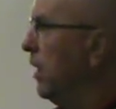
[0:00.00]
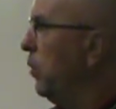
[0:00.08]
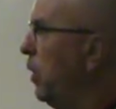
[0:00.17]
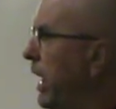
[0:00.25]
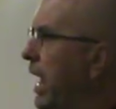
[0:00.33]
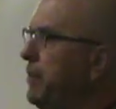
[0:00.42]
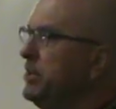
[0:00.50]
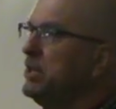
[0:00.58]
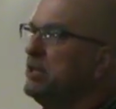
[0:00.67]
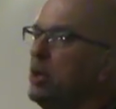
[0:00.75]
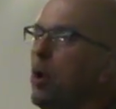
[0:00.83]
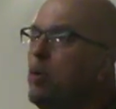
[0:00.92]
what happens
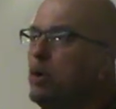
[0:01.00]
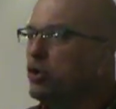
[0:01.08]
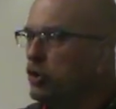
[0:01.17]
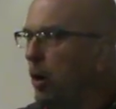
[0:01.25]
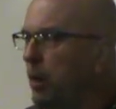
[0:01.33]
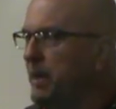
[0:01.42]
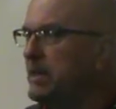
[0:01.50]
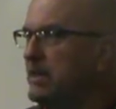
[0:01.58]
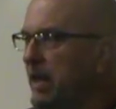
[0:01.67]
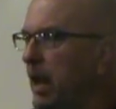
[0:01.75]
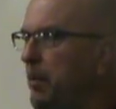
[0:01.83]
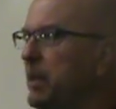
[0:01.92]
is the owners show up and
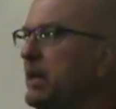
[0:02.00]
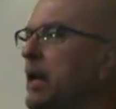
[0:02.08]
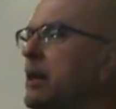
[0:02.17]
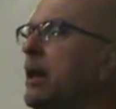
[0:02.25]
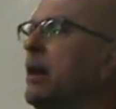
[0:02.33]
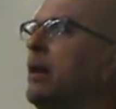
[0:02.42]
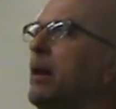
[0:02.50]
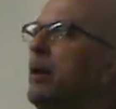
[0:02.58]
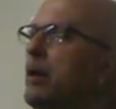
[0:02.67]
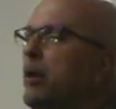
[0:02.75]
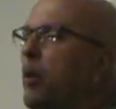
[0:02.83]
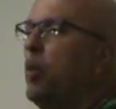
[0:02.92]
say, but then
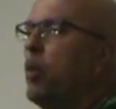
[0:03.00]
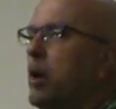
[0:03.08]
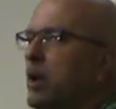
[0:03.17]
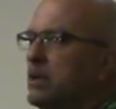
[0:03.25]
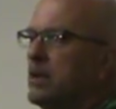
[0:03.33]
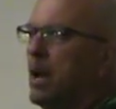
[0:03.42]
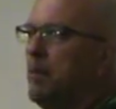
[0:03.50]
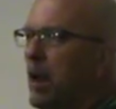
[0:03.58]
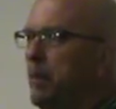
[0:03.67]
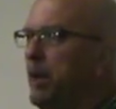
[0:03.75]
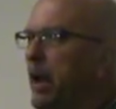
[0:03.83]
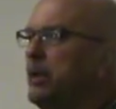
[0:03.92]
the workers come
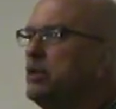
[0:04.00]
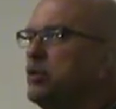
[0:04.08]
up and